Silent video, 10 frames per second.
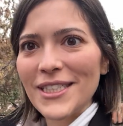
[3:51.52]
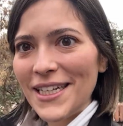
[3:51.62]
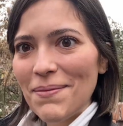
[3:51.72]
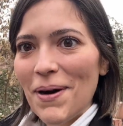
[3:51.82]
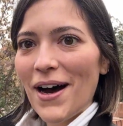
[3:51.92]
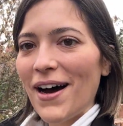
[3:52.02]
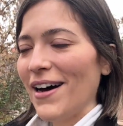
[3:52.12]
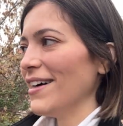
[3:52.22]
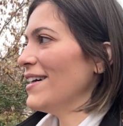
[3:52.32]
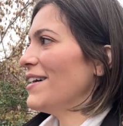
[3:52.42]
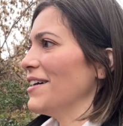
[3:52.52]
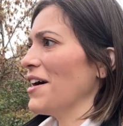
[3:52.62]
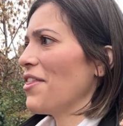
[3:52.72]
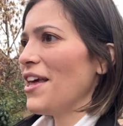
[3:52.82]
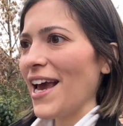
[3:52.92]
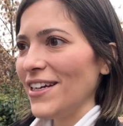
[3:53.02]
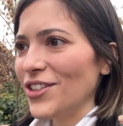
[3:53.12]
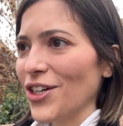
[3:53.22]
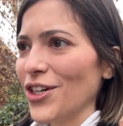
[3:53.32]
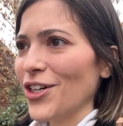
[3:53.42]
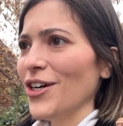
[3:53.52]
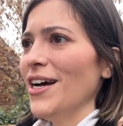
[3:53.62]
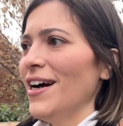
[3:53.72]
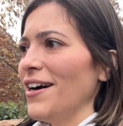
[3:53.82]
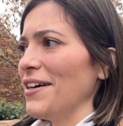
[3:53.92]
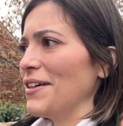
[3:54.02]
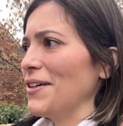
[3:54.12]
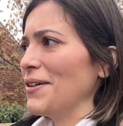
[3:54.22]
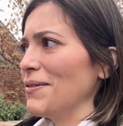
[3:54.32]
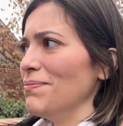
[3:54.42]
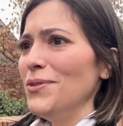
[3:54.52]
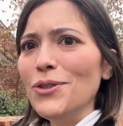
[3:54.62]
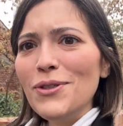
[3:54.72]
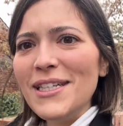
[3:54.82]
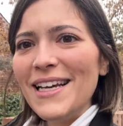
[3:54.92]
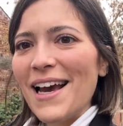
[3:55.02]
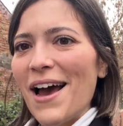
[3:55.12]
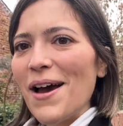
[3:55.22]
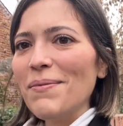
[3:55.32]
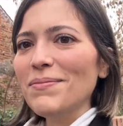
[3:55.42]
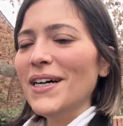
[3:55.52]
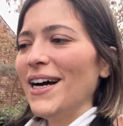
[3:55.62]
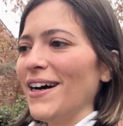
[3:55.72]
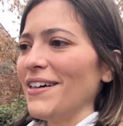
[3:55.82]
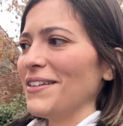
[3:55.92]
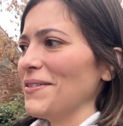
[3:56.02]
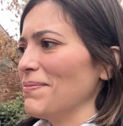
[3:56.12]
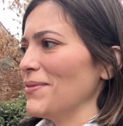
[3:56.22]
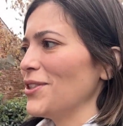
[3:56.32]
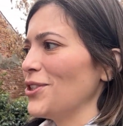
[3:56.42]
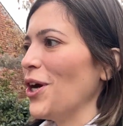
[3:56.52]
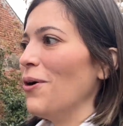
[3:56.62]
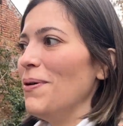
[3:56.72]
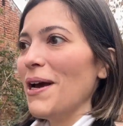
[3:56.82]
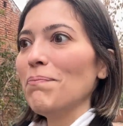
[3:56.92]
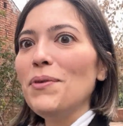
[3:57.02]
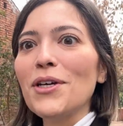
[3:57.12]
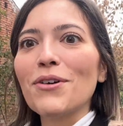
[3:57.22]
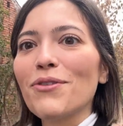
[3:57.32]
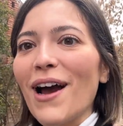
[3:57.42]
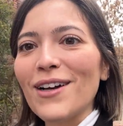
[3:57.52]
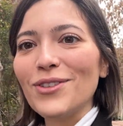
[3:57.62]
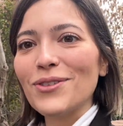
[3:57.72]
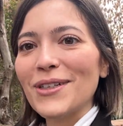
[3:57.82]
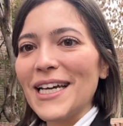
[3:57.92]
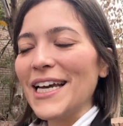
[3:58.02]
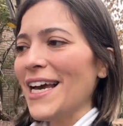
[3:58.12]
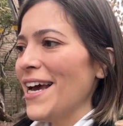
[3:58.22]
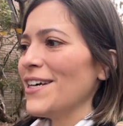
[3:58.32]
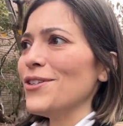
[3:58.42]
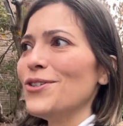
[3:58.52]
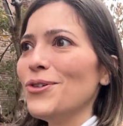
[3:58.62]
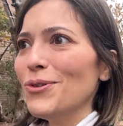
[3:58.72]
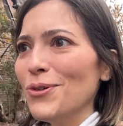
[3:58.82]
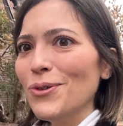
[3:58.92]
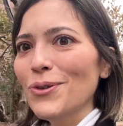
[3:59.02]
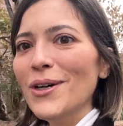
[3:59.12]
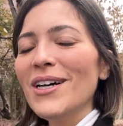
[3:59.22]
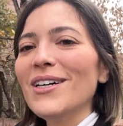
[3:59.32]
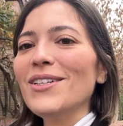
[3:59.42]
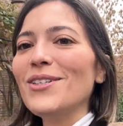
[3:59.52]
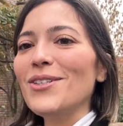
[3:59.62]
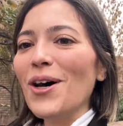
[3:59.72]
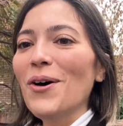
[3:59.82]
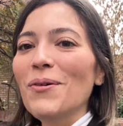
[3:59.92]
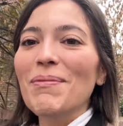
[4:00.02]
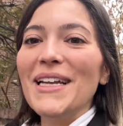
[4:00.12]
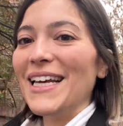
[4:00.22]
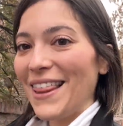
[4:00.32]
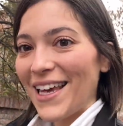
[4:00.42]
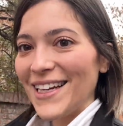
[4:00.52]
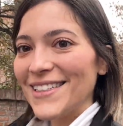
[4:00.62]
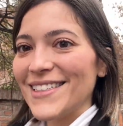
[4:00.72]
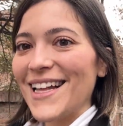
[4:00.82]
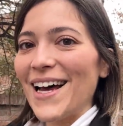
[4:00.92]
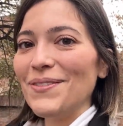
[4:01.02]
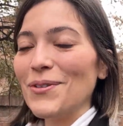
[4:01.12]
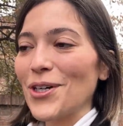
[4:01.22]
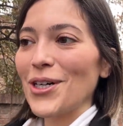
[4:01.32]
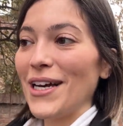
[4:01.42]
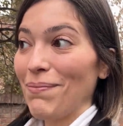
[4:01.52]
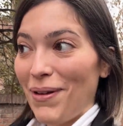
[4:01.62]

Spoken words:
cinema, theater, museum, so beer factory, zoo, so many things that were in